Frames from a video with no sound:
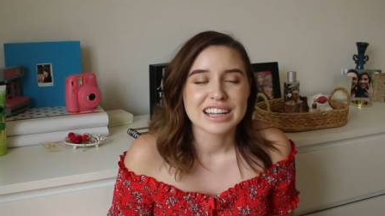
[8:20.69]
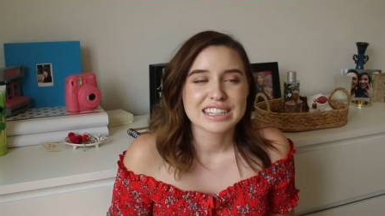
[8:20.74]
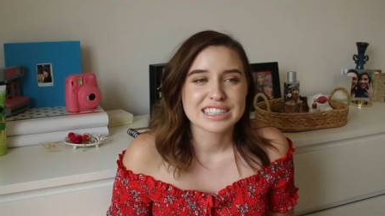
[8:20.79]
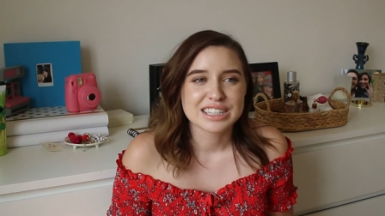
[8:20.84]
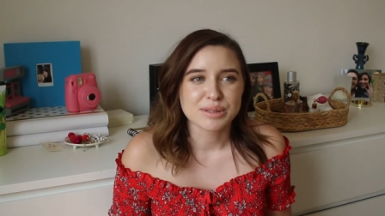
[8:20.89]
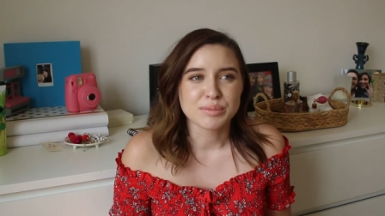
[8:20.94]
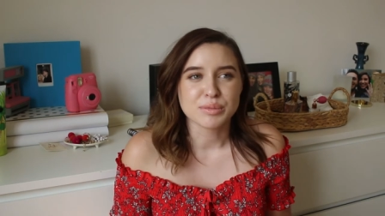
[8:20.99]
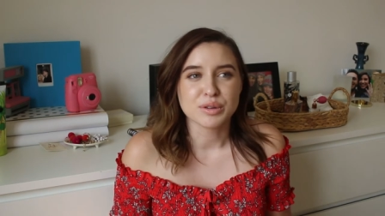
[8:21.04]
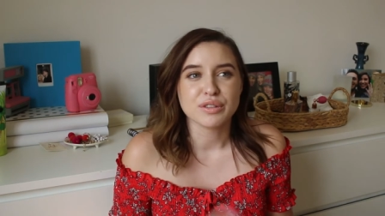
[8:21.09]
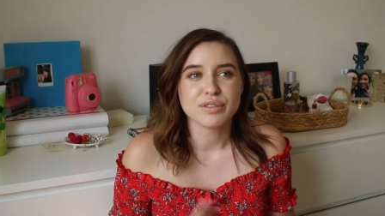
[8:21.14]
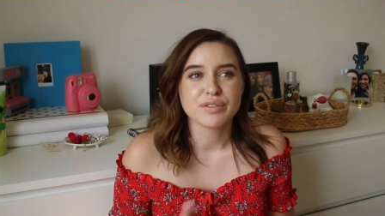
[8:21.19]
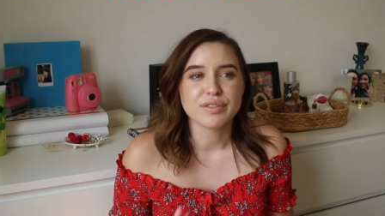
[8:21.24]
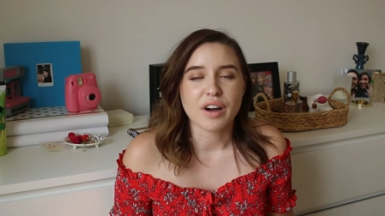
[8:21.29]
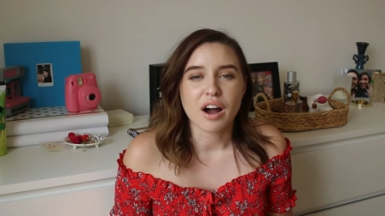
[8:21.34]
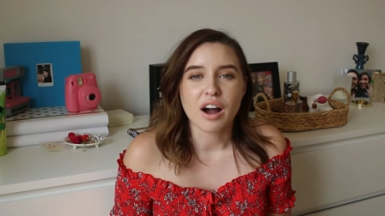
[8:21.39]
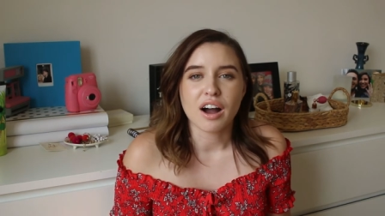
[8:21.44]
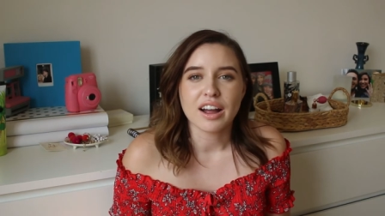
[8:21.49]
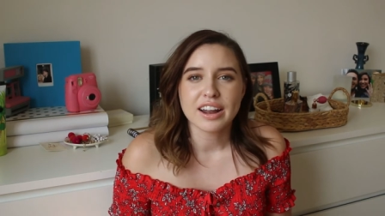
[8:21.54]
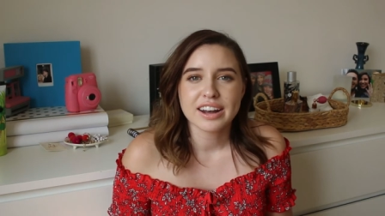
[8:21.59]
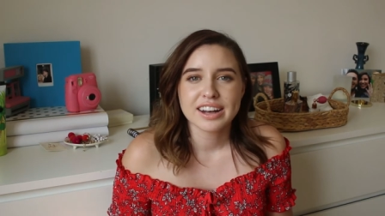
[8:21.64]
to move
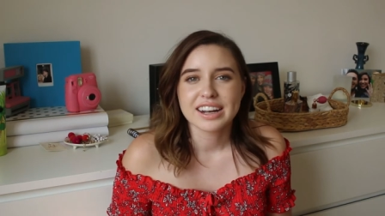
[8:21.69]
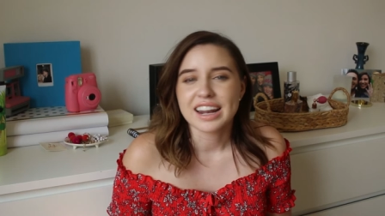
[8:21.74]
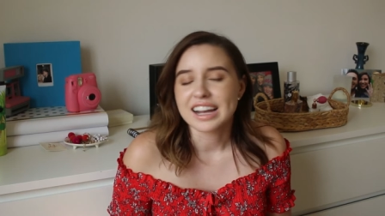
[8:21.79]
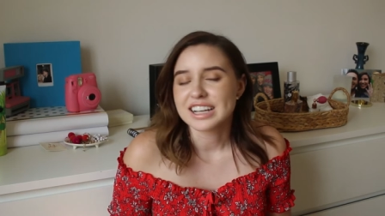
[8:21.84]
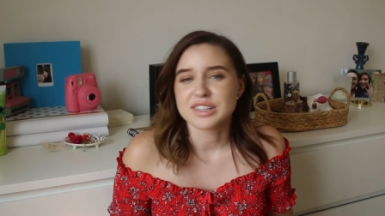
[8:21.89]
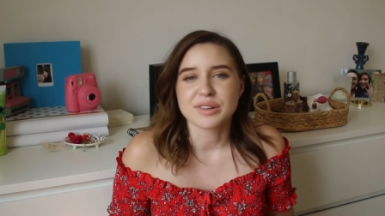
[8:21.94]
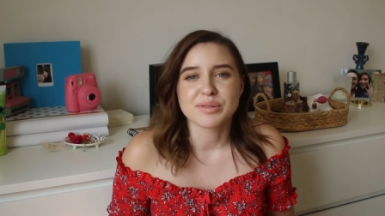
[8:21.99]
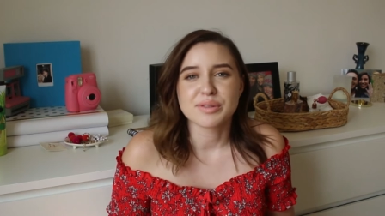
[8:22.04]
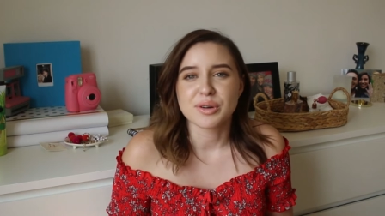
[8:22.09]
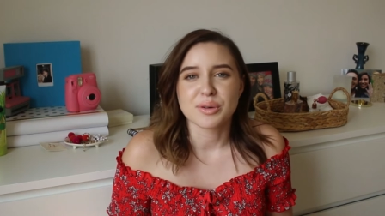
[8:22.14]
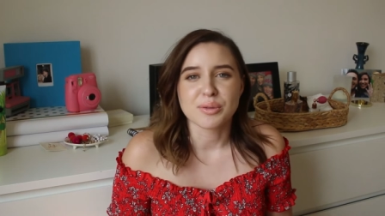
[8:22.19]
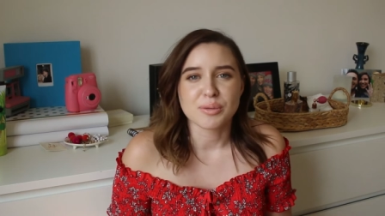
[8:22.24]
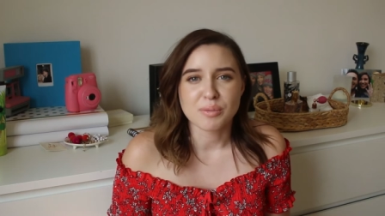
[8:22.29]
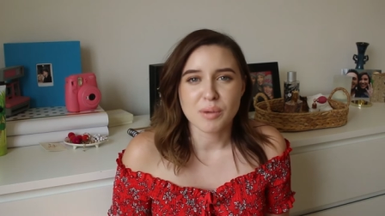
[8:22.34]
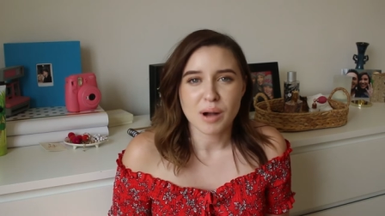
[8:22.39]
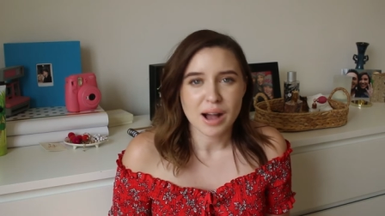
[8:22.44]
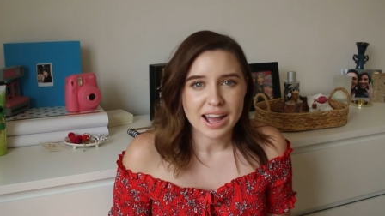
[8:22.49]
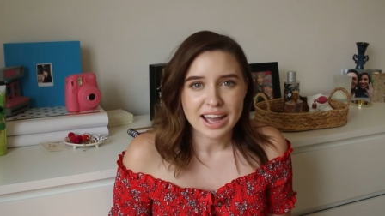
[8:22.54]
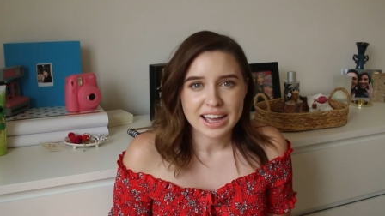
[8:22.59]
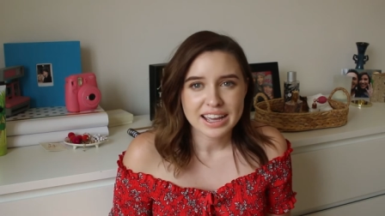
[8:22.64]
on, and I don't know
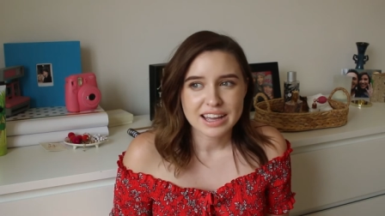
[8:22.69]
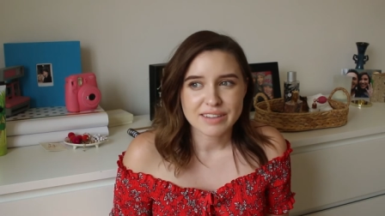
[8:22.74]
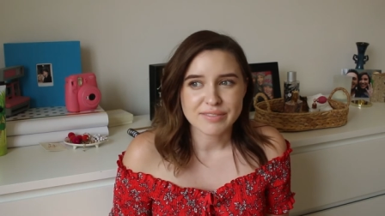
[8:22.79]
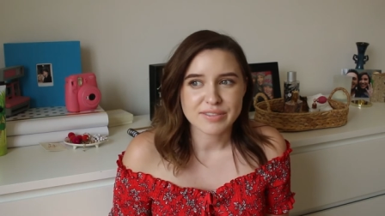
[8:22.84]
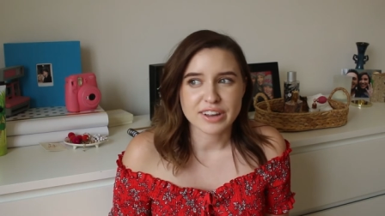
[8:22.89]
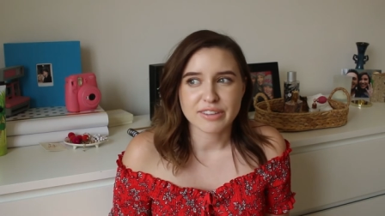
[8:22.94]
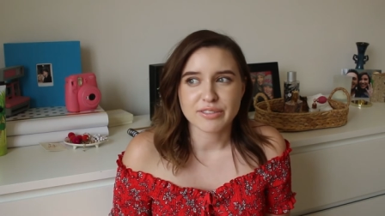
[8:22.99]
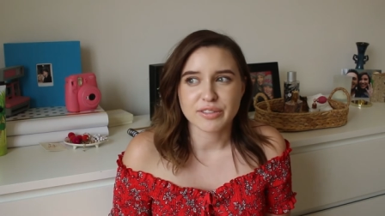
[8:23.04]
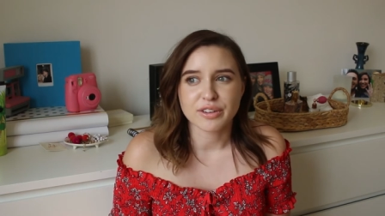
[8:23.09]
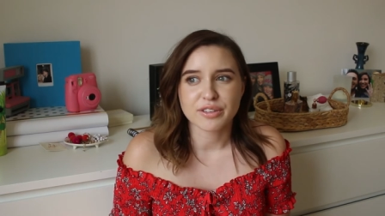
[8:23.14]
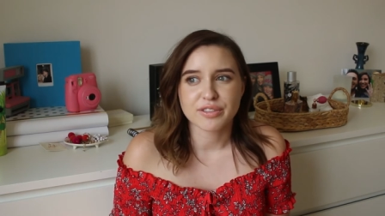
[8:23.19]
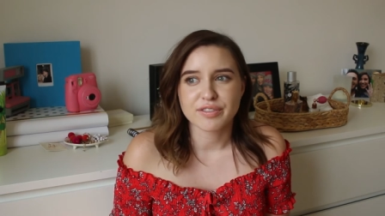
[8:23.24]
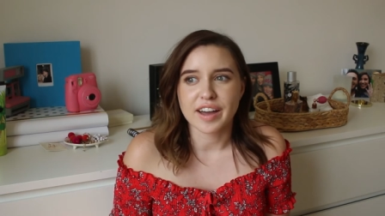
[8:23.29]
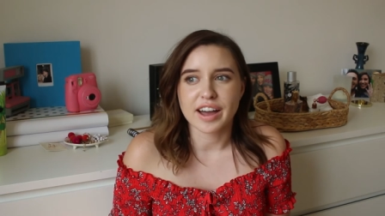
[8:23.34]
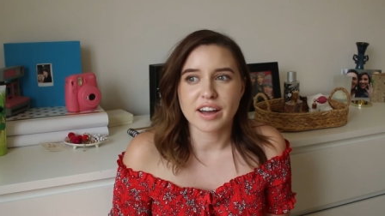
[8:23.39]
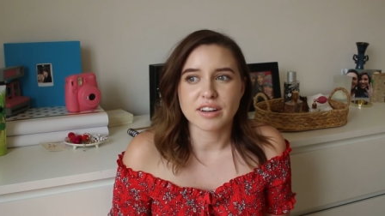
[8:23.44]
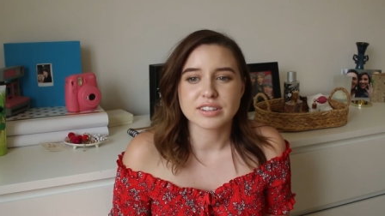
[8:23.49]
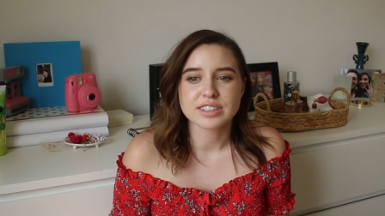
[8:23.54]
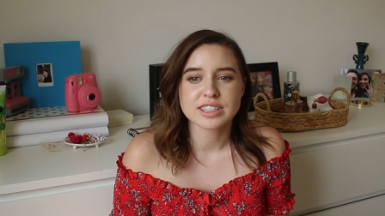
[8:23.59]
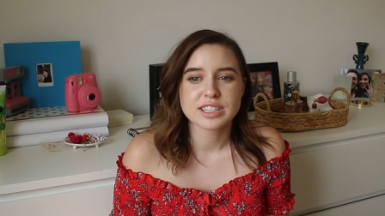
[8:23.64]
why. I've never
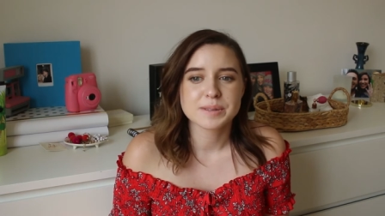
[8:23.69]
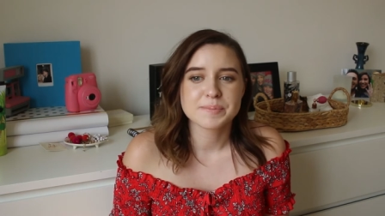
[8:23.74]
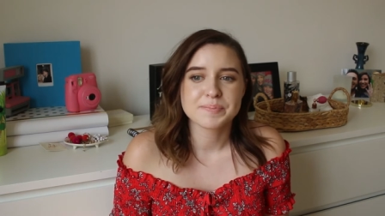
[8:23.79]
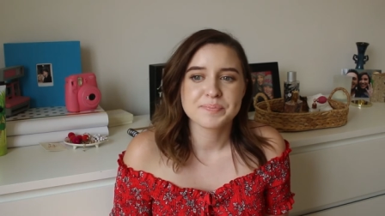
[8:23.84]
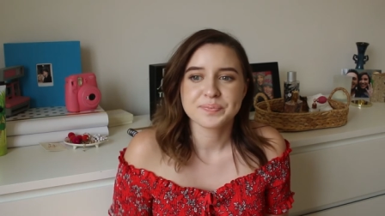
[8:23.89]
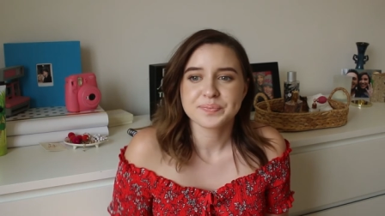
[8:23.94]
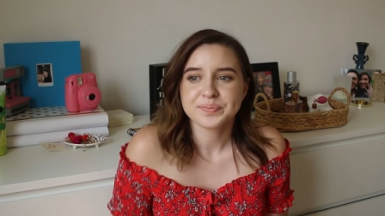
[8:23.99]
felt,